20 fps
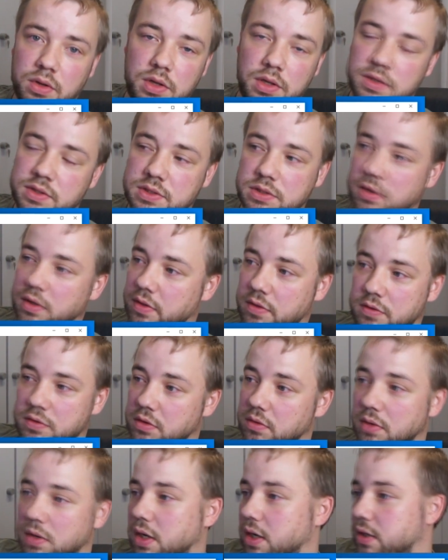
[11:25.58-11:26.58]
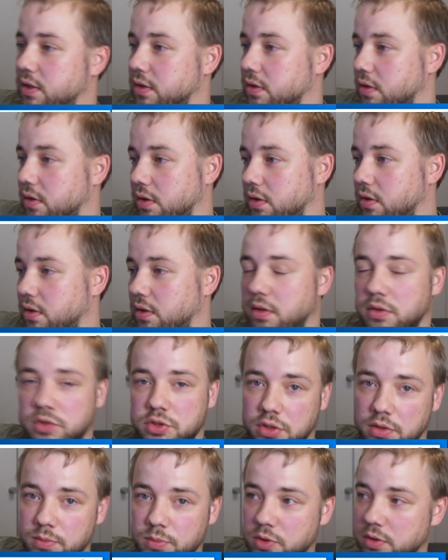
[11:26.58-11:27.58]
It's not so late in
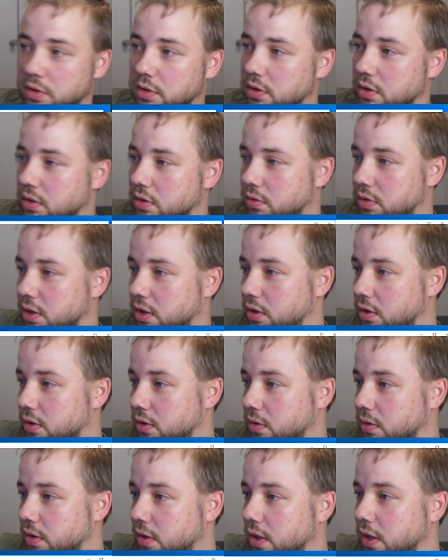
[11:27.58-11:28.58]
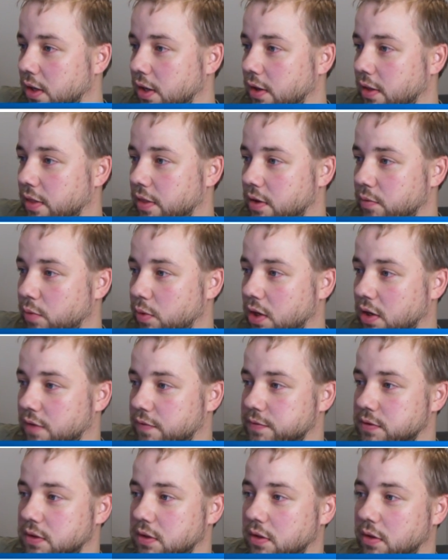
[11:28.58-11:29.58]
Germany right now. Then we
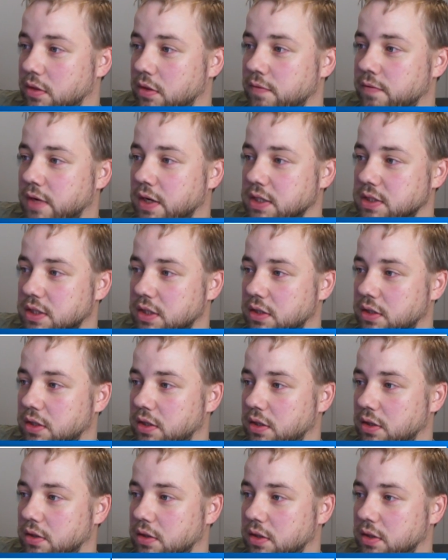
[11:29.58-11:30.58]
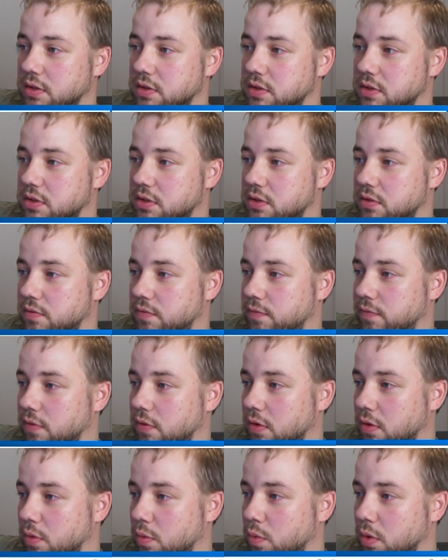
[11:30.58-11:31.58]
have the device ID, it's
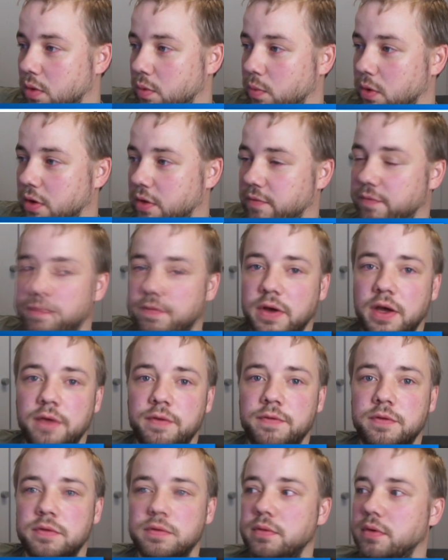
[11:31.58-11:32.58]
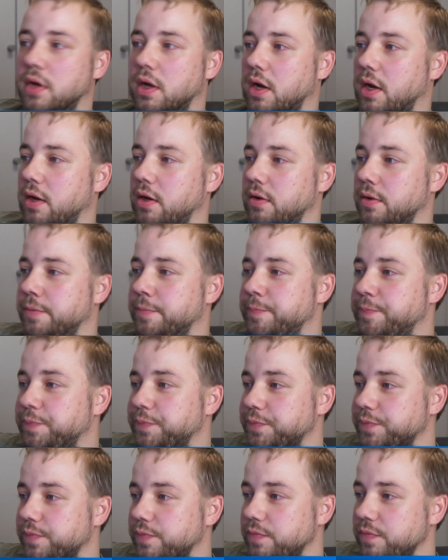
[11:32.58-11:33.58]
411529.
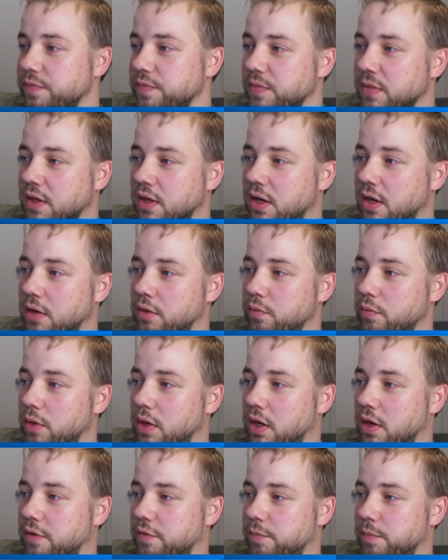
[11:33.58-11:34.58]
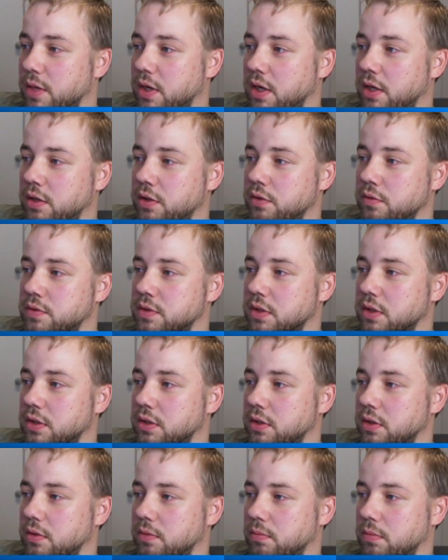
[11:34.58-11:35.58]
And we have my user
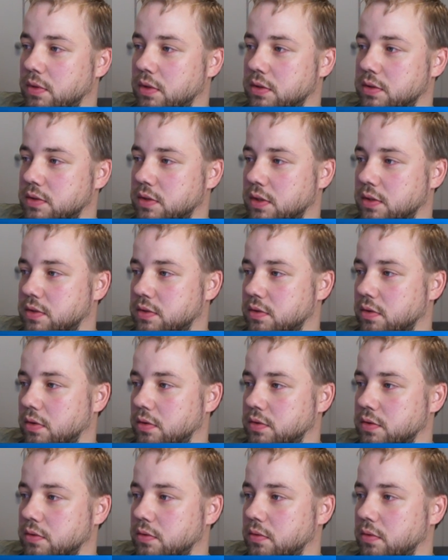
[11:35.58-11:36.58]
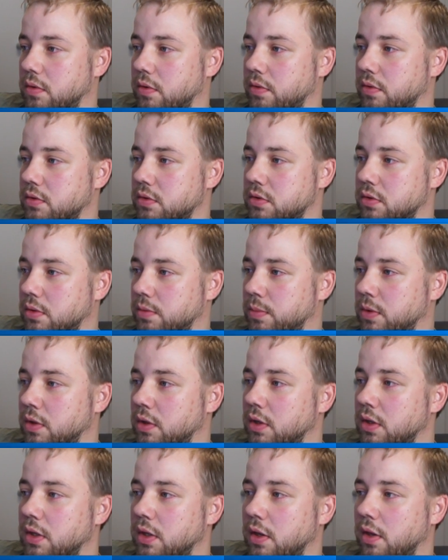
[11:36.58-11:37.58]
ID, that's also on the top.
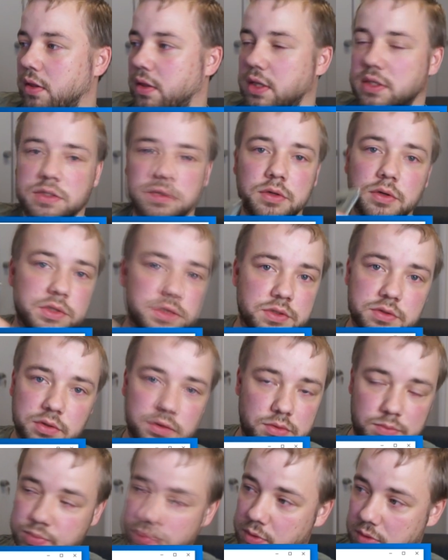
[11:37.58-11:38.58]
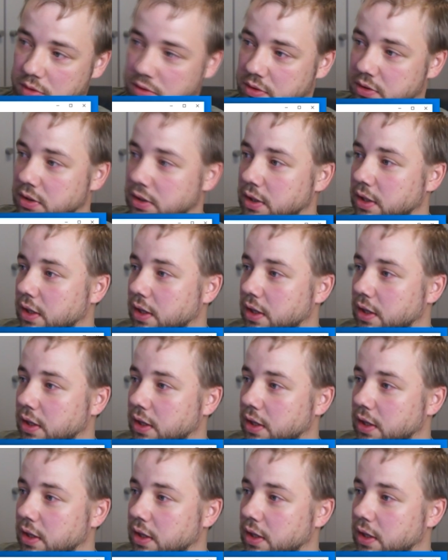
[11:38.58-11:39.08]
That's not so important.